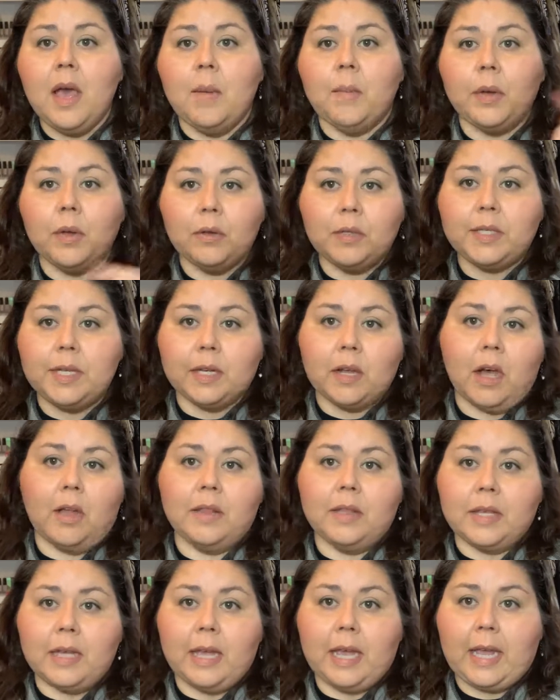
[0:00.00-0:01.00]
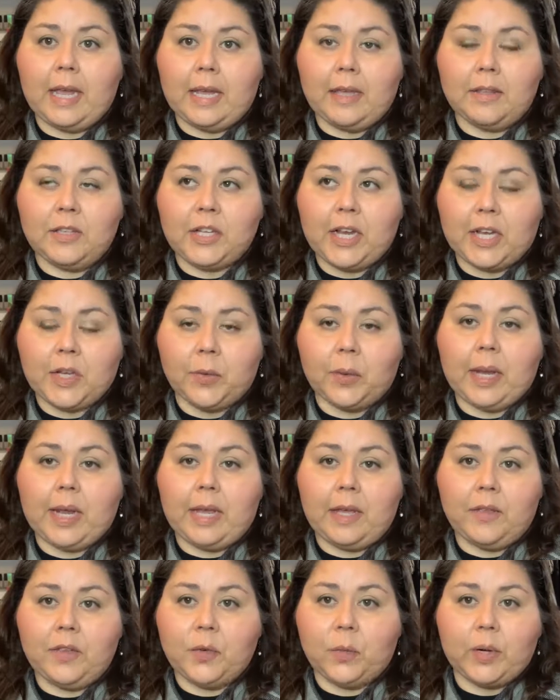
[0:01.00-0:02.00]
posting on the 8th, January
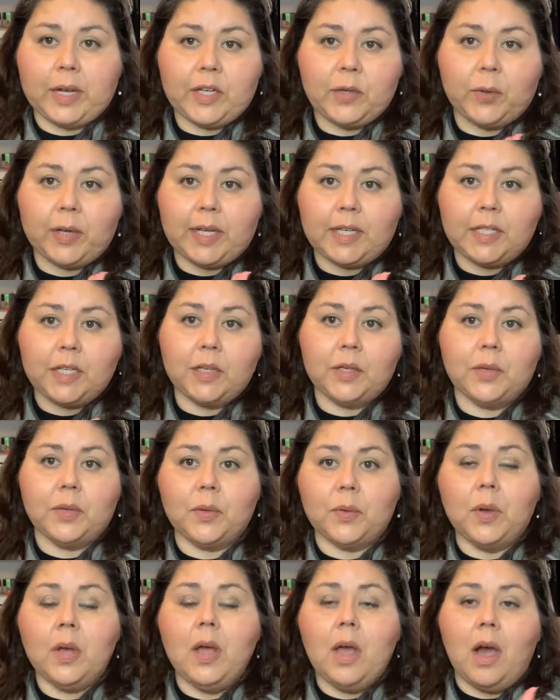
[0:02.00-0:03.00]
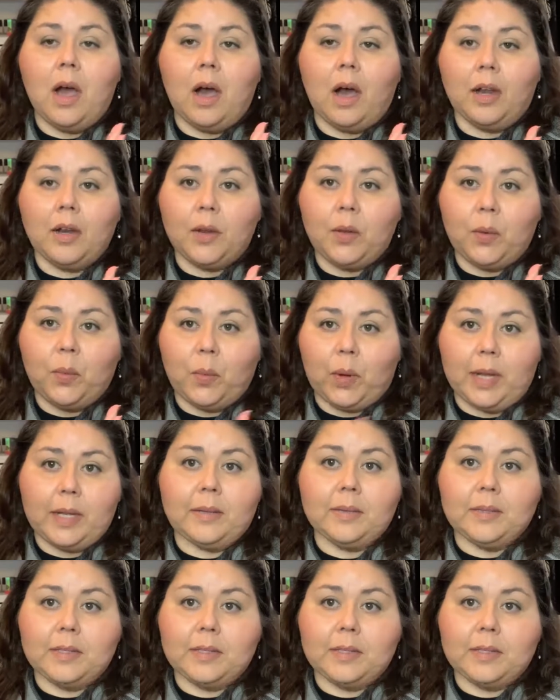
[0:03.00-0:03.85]
8th, 2022 on Who Won.